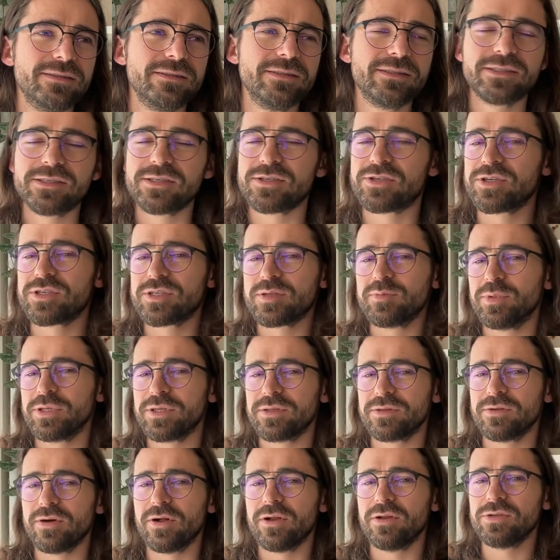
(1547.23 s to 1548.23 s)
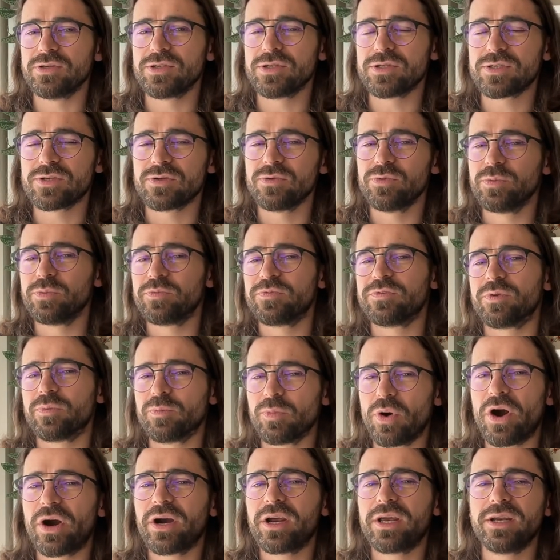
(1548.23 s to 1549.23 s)
this is just a methodology. So for
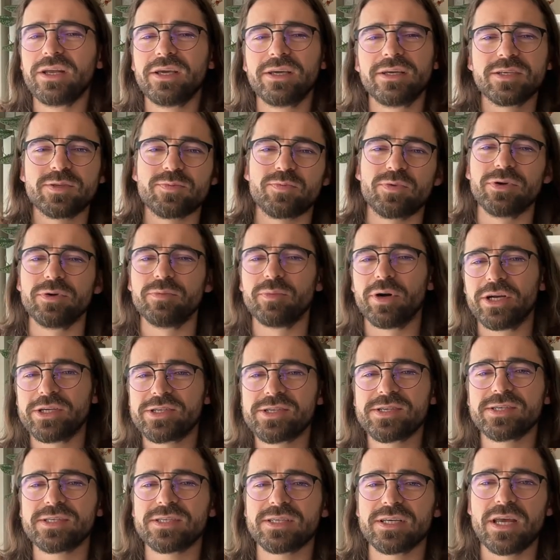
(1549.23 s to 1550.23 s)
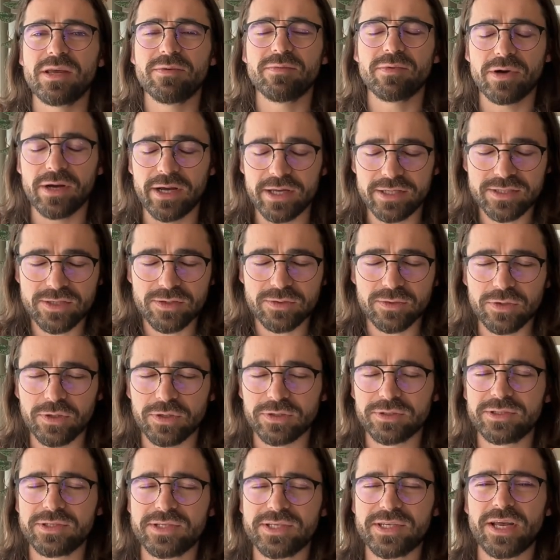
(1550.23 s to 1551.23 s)
marketing, it's pretty much the same, right? So you
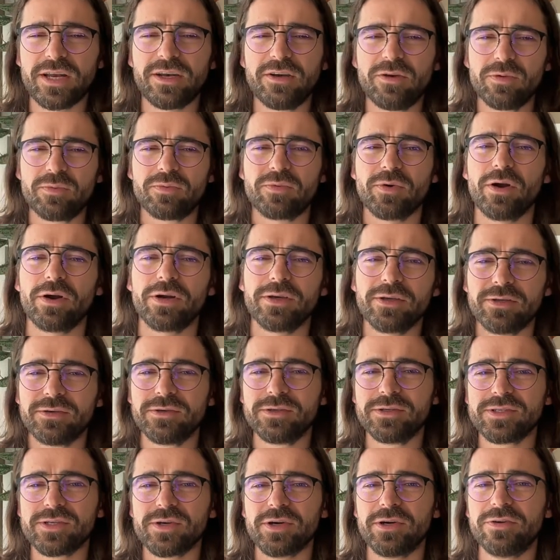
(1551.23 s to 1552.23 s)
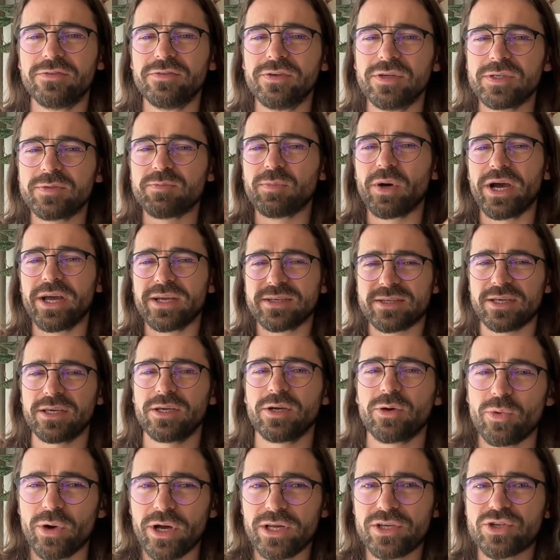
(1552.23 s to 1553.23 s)
understand your product, your service by
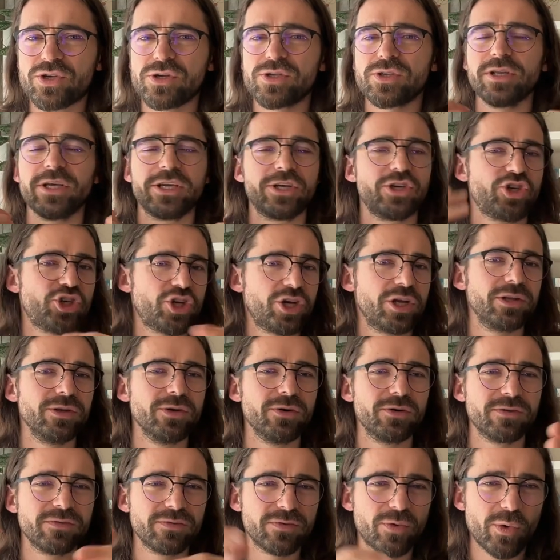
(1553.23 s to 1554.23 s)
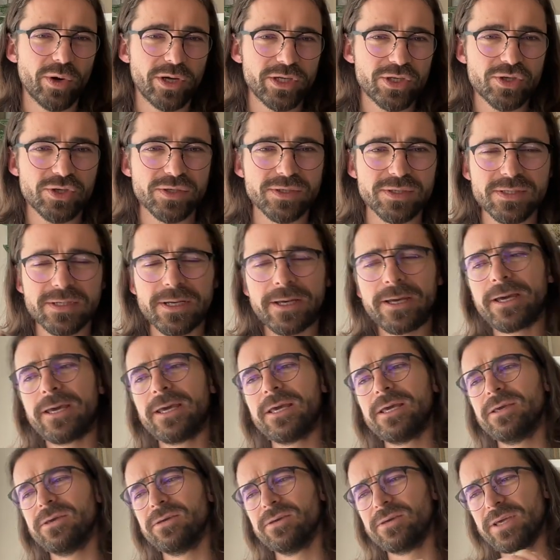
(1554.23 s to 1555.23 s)
asking questions, like shitload of questions.
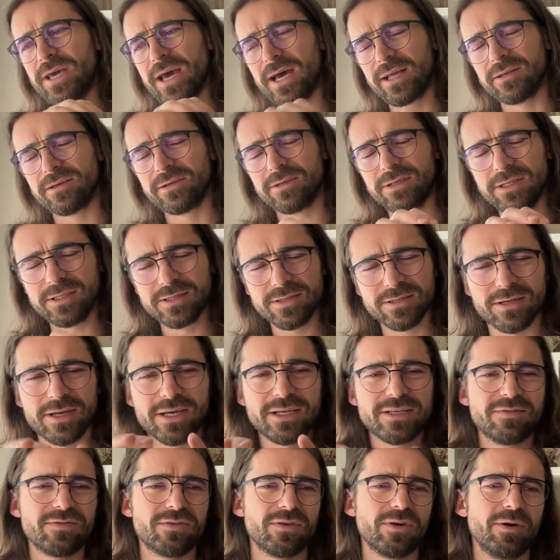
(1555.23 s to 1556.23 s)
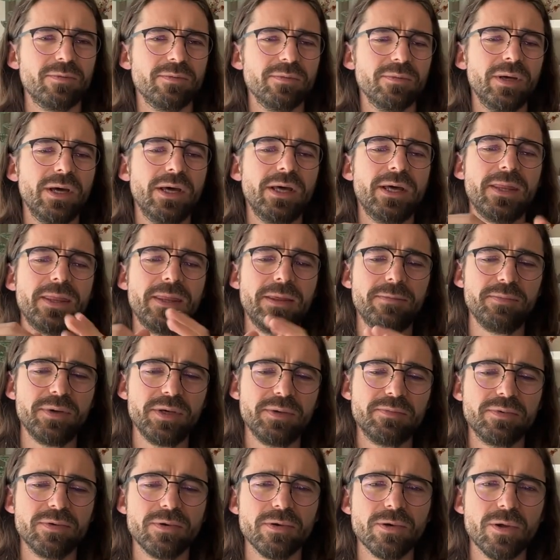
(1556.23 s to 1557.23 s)
You gather insights from the
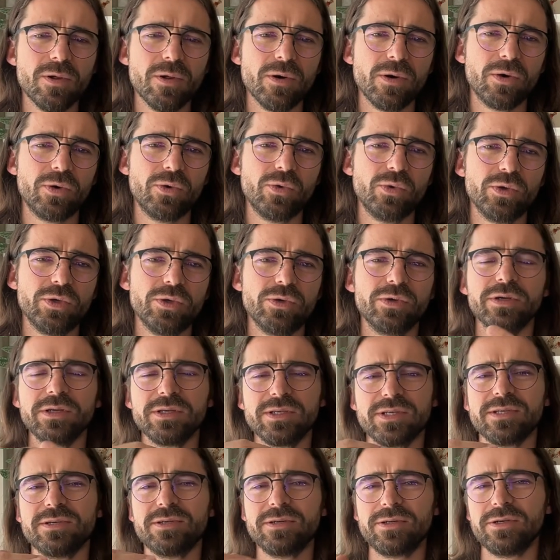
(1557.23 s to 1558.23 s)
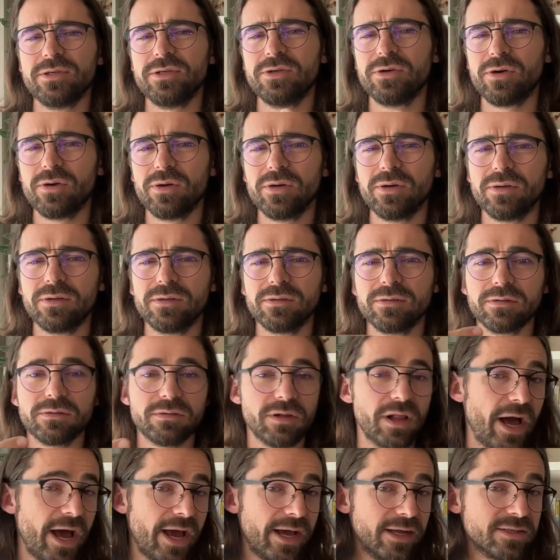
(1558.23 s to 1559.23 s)
people who you consider your
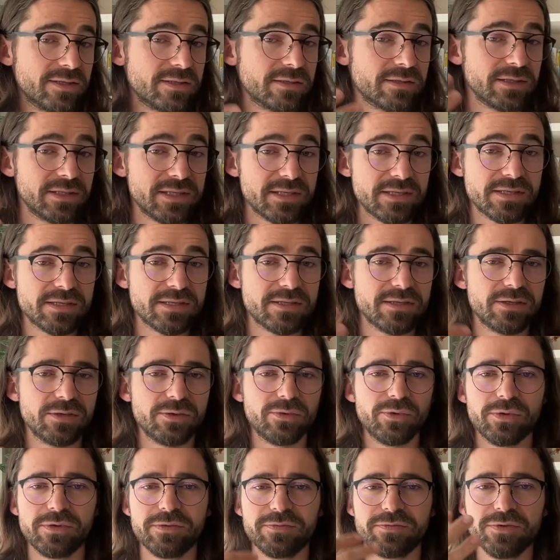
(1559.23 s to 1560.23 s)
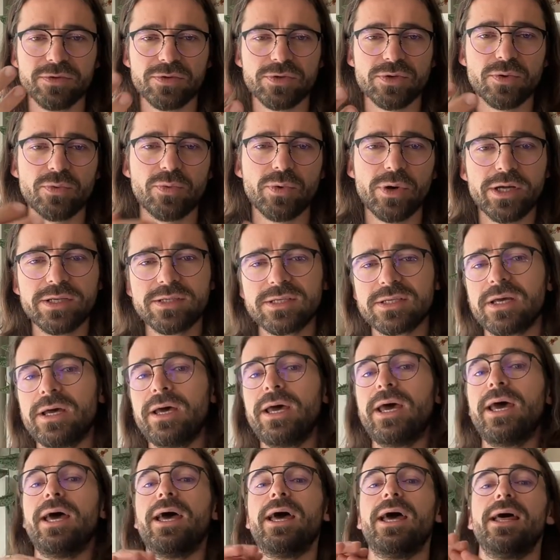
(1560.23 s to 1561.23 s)
clients, existing or future ones.
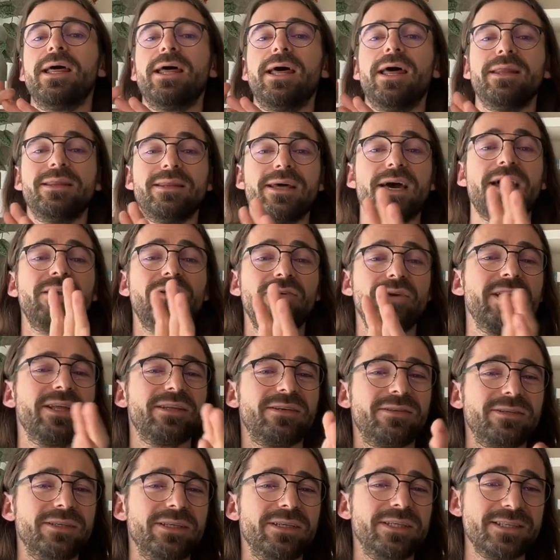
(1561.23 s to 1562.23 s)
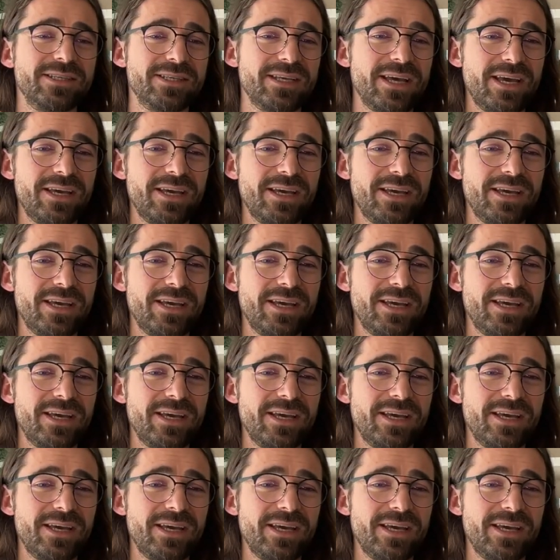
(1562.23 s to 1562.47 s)
And then you gather this